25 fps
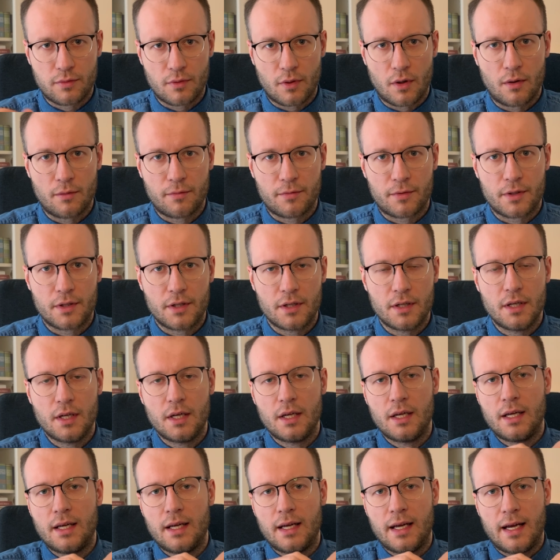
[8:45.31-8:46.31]
offer
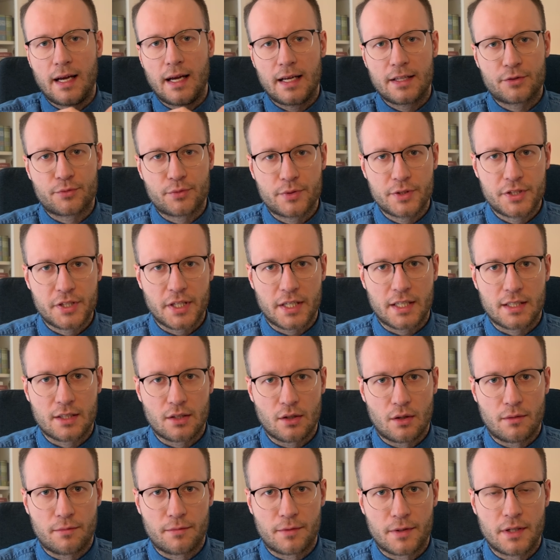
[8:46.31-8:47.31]
and reject
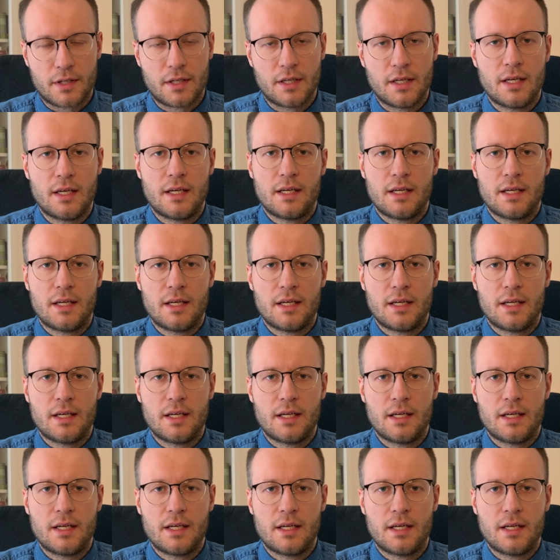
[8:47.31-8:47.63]
offer.